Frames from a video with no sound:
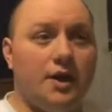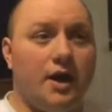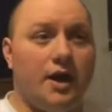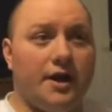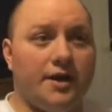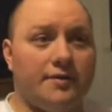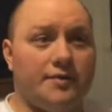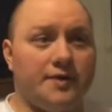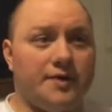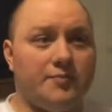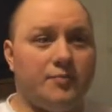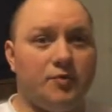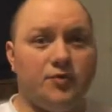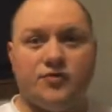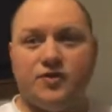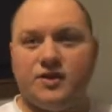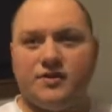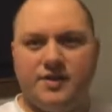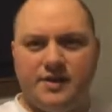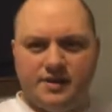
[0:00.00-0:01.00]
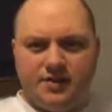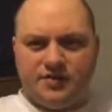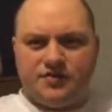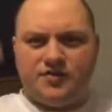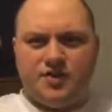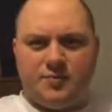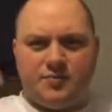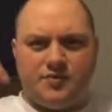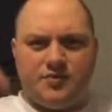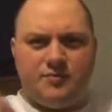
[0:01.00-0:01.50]
I think most likely in the
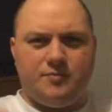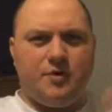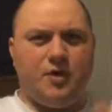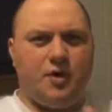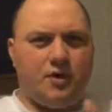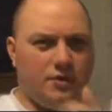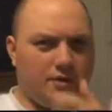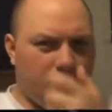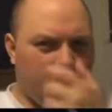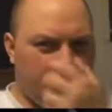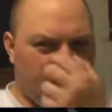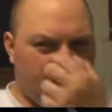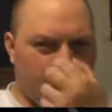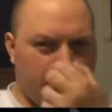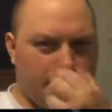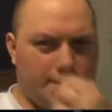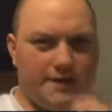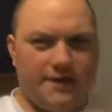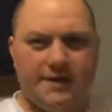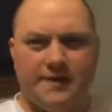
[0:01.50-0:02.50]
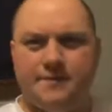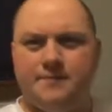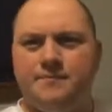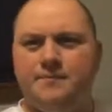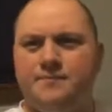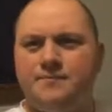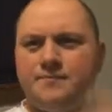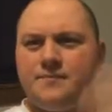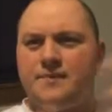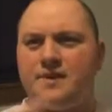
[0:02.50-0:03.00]
description all our
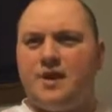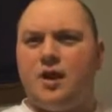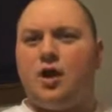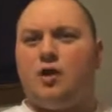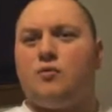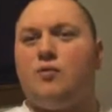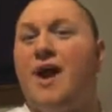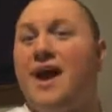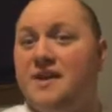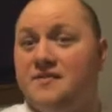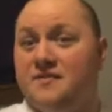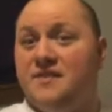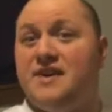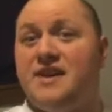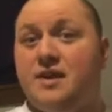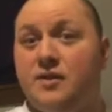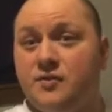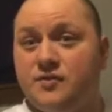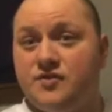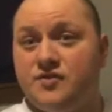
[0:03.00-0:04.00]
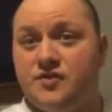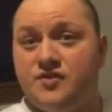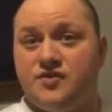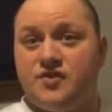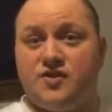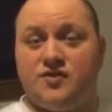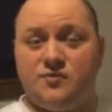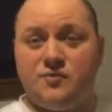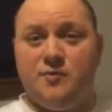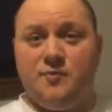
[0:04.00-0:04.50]
ride videos and
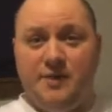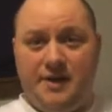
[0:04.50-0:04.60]
such will